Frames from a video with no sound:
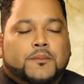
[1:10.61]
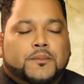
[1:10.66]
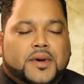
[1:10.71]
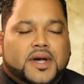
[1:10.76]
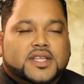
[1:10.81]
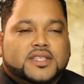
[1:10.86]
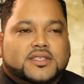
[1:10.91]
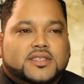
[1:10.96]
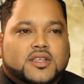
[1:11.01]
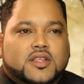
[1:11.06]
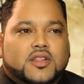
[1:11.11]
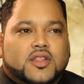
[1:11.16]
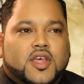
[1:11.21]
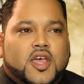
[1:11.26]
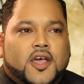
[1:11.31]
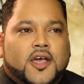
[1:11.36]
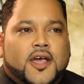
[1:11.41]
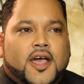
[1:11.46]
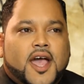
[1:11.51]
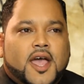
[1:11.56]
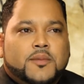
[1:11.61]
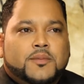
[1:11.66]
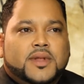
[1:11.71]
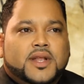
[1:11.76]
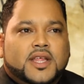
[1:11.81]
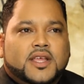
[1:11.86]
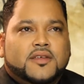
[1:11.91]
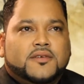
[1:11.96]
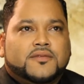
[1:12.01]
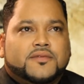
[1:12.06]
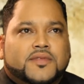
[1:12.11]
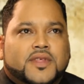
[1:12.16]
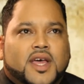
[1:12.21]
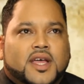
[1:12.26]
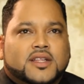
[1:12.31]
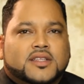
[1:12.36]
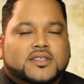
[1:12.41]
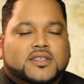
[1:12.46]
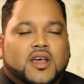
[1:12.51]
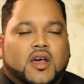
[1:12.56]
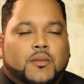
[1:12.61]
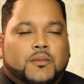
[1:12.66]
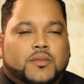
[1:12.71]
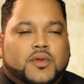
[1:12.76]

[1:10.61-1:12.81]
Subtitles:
But there, I believe that